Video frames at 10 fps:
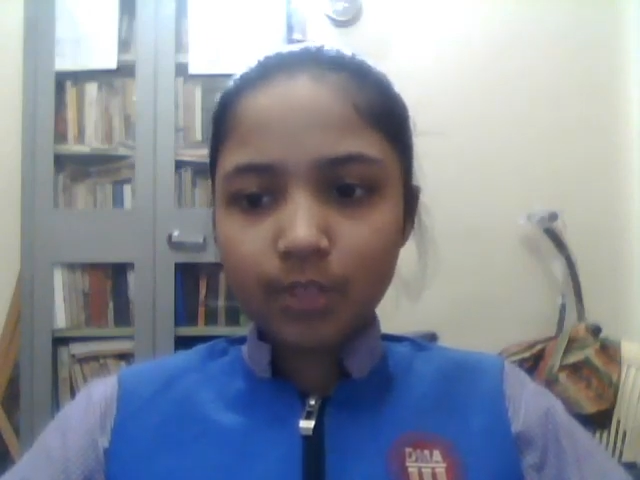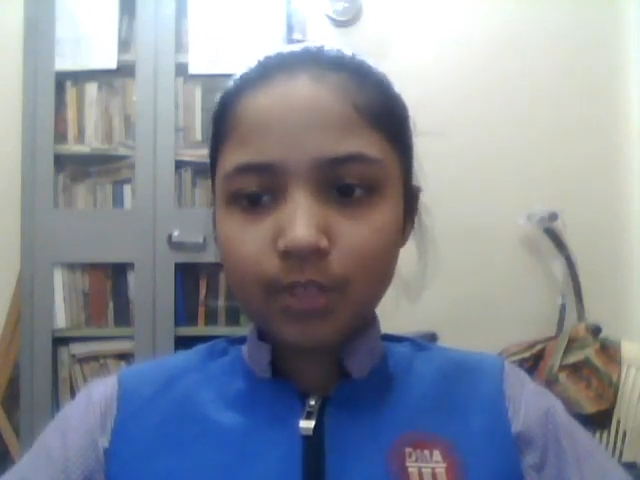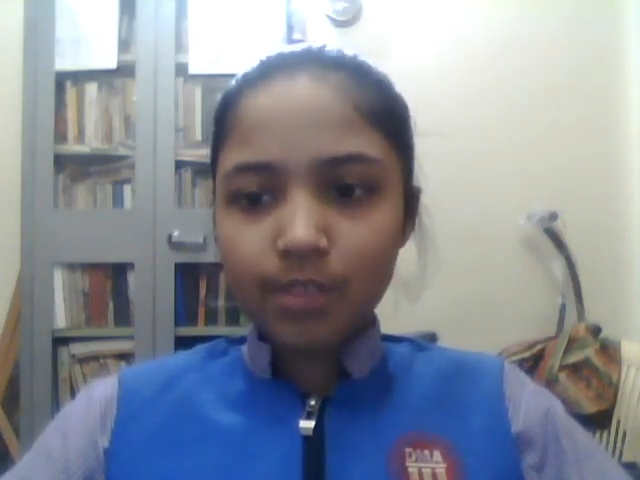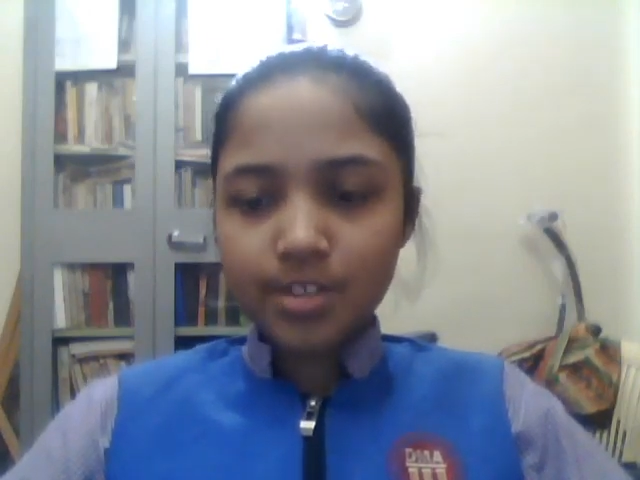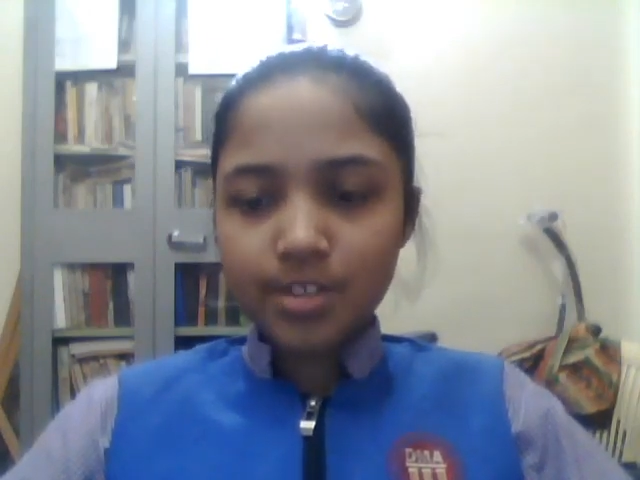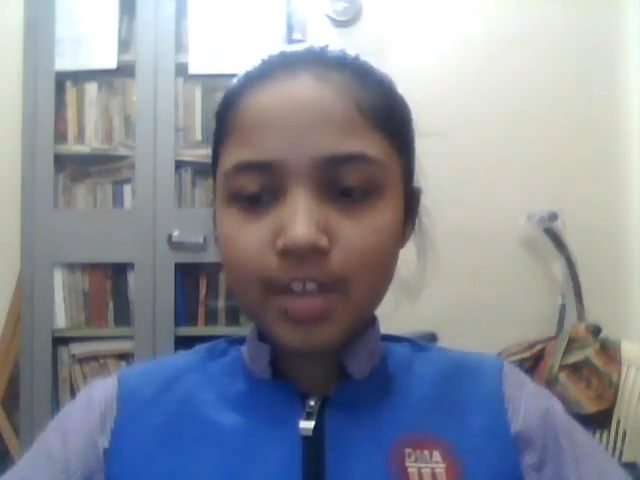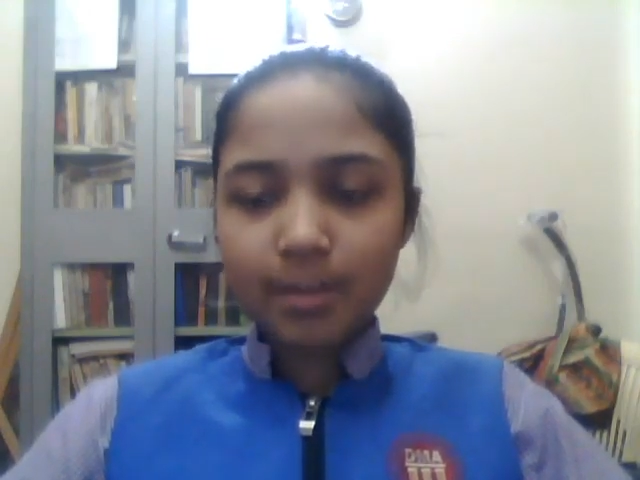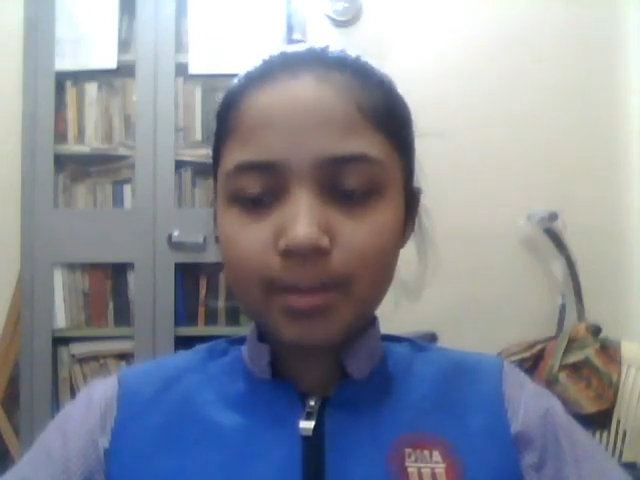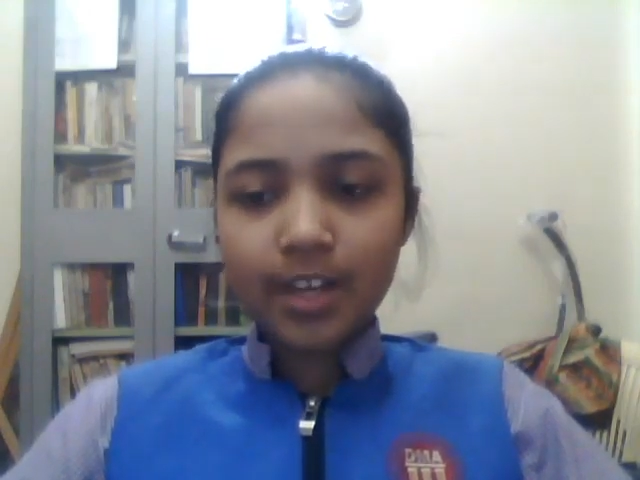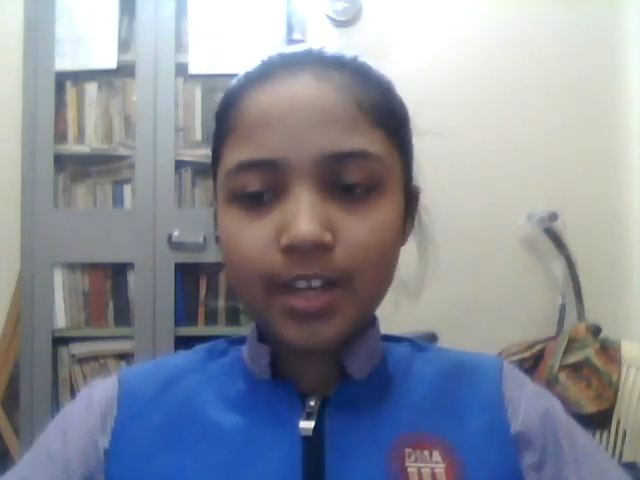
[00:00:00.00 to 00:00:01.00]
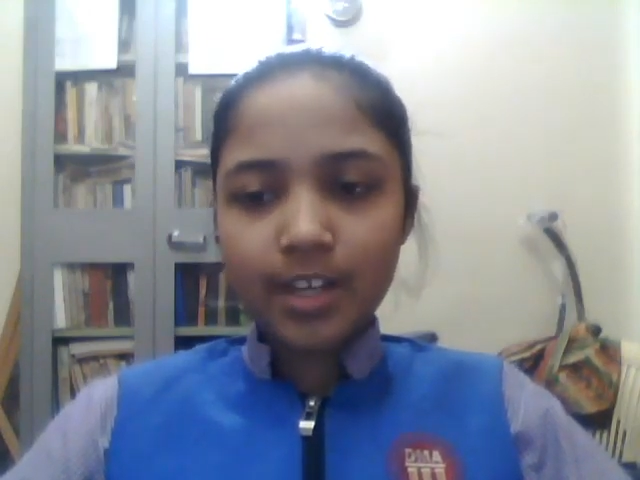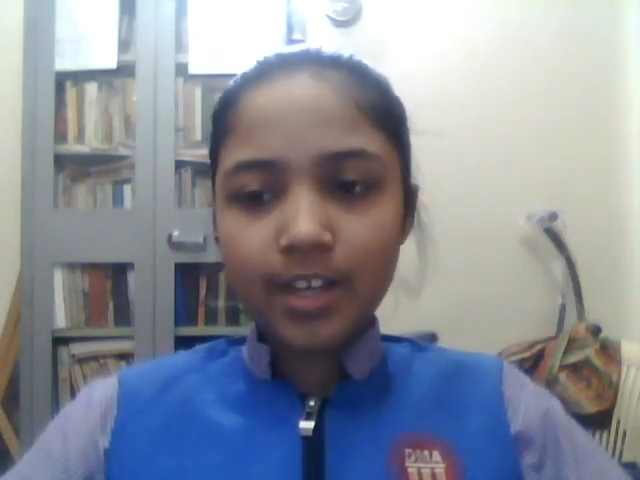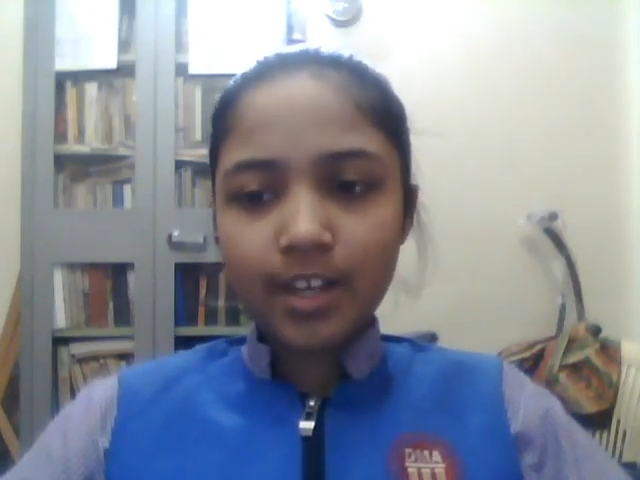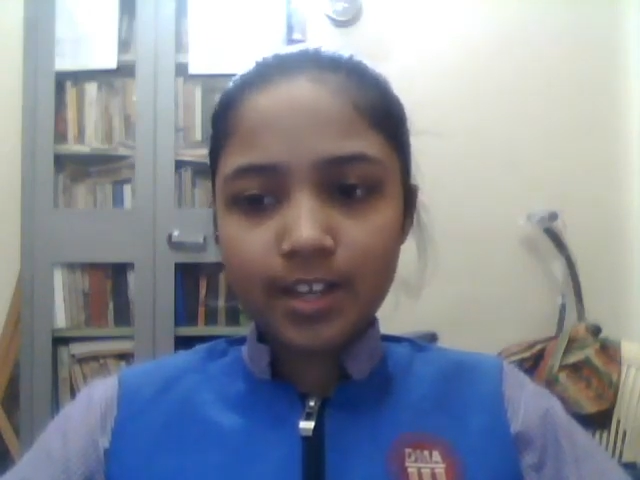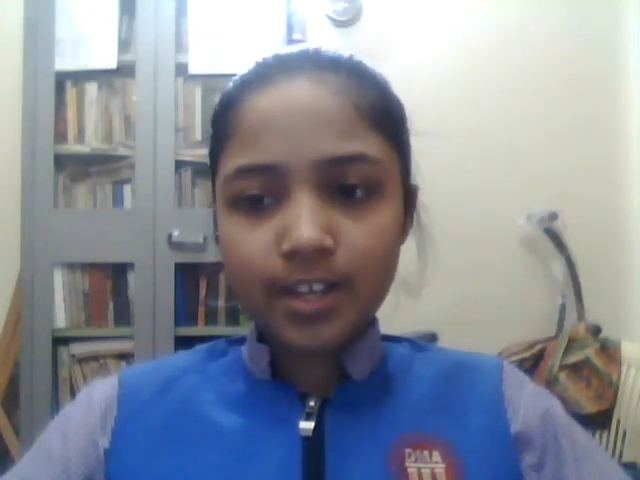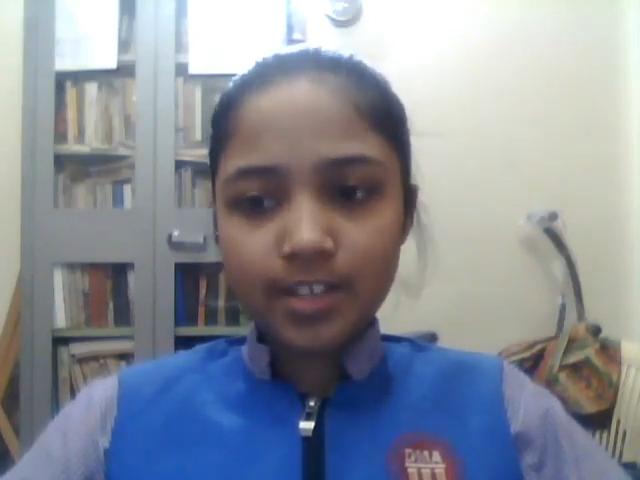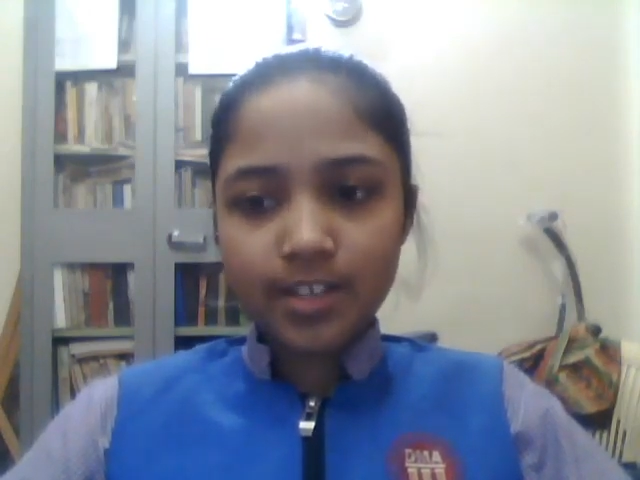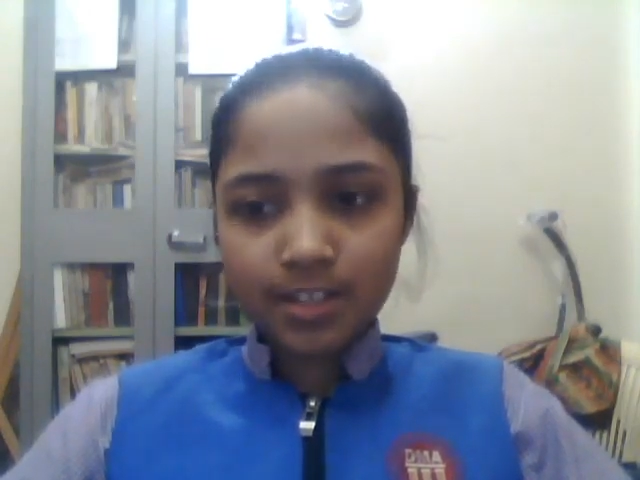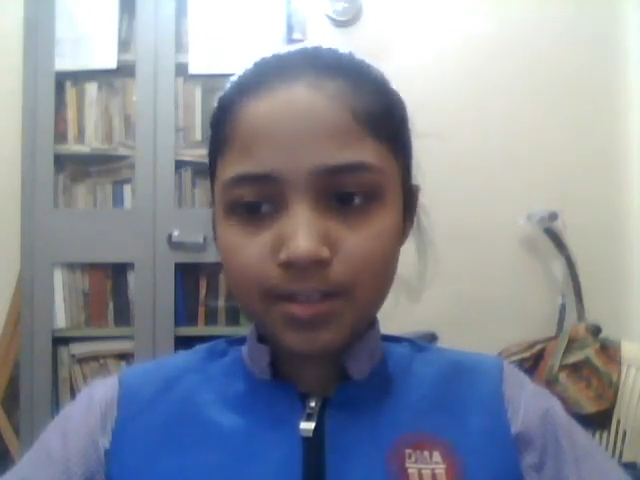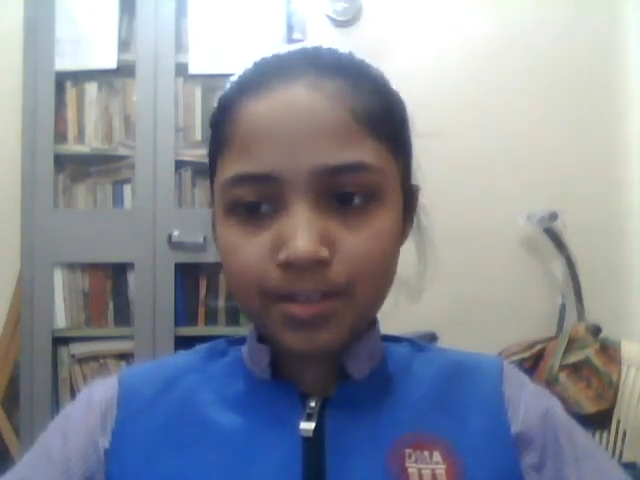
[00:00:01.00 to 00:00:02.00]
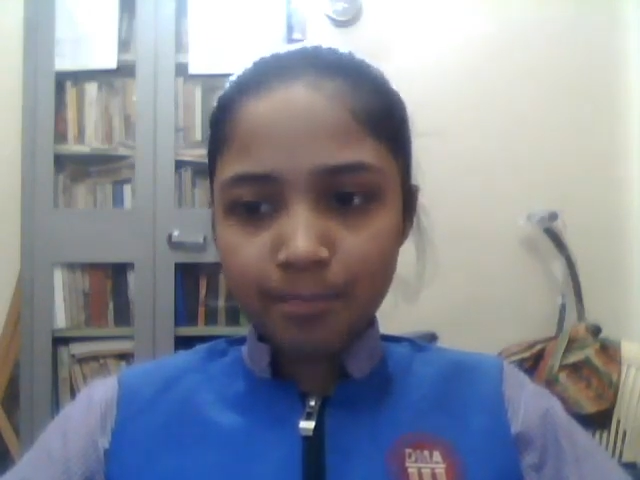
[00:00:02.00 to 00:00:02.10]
first time in 1886,